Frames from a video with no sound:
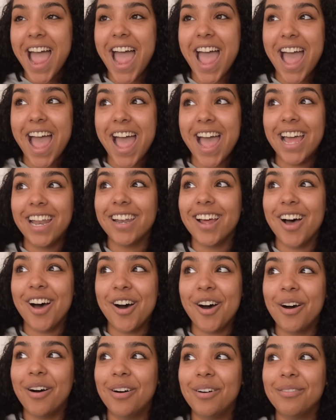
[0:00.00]
And
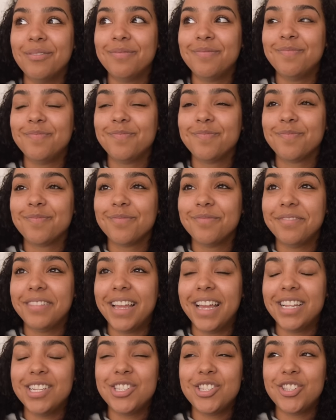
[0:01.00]
um
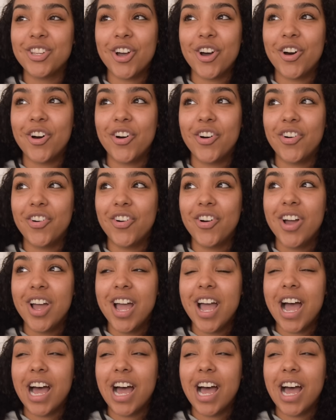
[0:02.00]
and so